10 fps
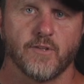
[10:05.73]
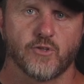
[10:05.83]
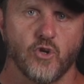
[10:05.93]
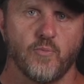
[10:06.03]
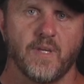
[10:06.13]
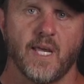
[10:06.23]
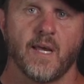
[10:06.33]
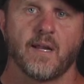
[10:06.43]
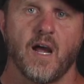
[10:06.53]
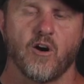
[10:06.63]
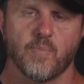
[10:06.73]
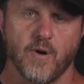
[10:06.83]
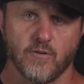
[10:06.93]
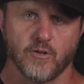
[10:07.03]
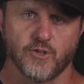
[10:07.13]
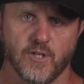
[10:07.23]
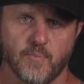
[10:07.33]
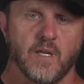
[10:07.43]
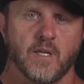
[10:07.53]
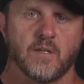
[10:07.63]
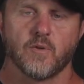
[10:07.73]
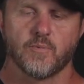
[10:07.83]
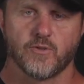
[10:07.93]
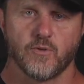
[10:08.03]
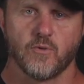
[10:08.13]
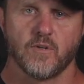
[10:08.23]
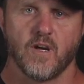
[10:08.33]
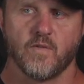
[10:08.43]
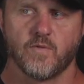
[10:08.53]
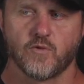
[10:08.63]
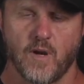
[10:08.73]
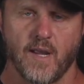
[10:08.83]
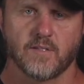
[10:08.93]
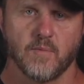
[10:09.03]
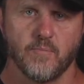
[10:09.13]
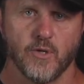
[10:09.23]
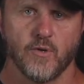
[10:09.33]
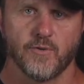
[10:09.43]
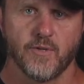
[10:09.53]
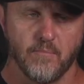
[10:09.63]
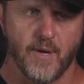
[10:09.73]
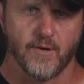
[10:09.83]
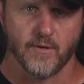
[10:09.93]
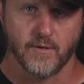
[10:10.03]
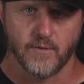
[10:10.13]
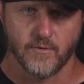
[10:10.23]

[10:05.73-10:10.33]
and so began our partnership in the pursuit of trying to build better